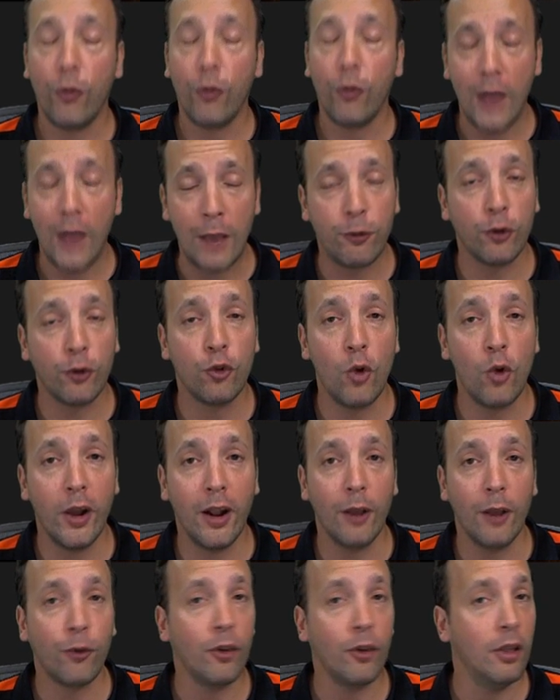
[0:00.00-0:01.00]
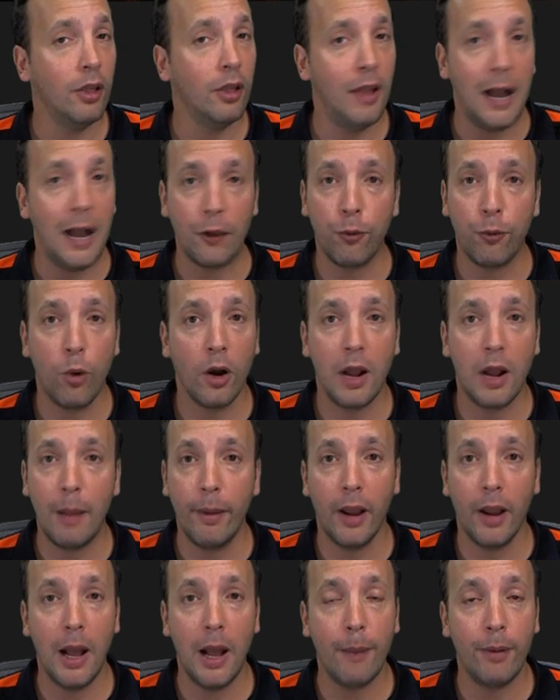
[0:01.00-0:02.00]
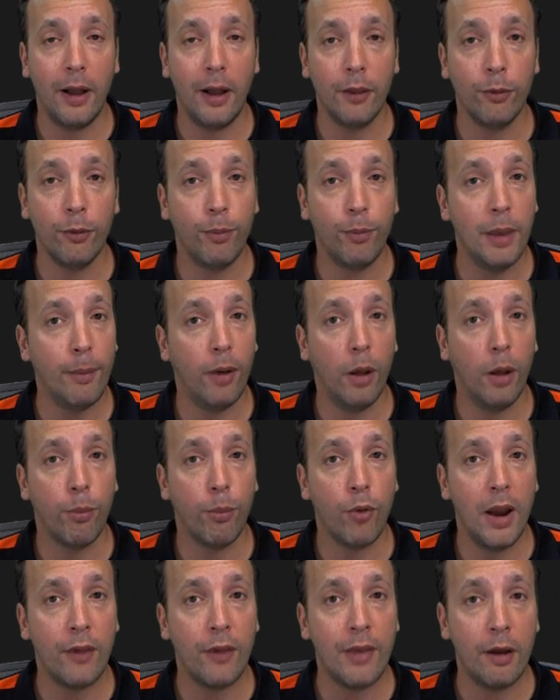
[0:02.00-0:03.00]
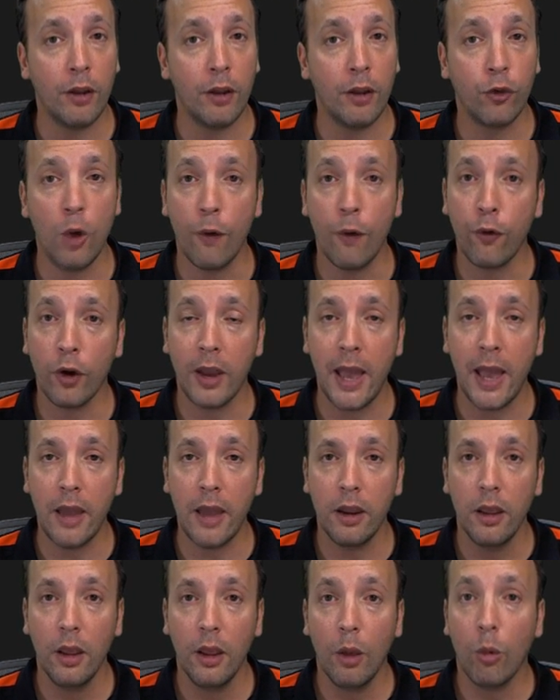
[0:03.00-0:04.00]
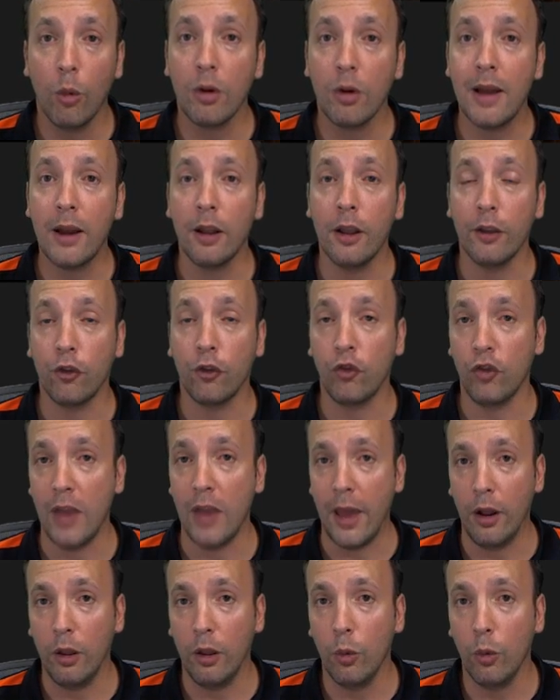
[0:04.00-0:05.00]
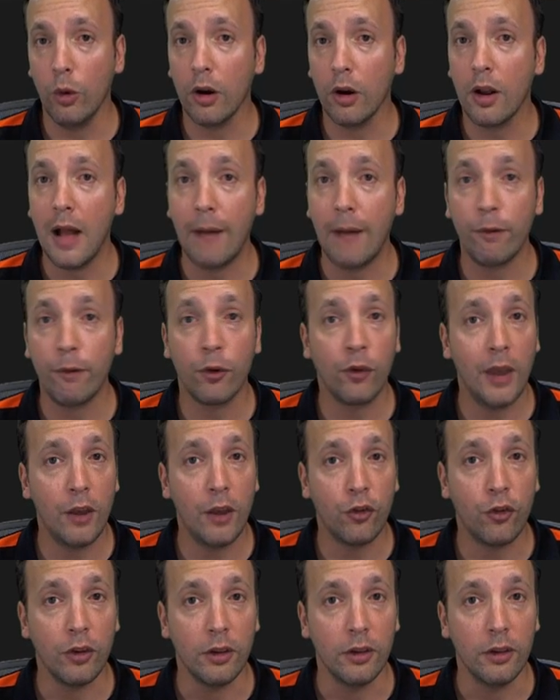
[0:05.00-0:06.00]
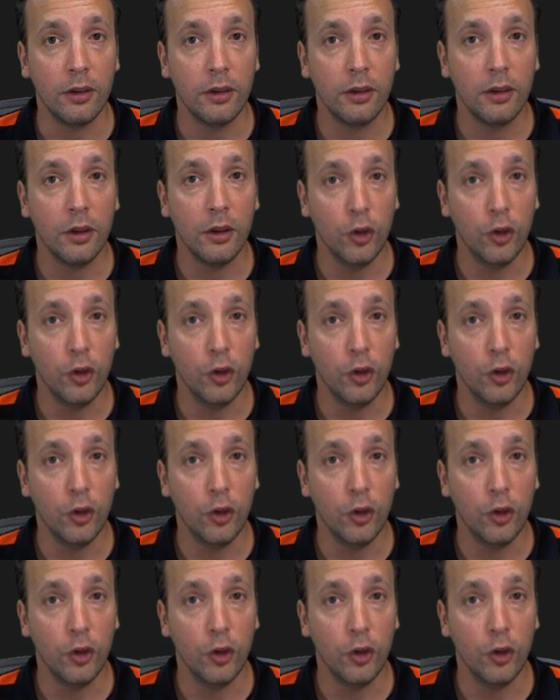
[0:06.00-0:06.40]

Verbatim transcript: Well, thanks for joining us. Lots more coming up on B-Ball Breakdown. And don't forget, we're not a channel, we're a conversation.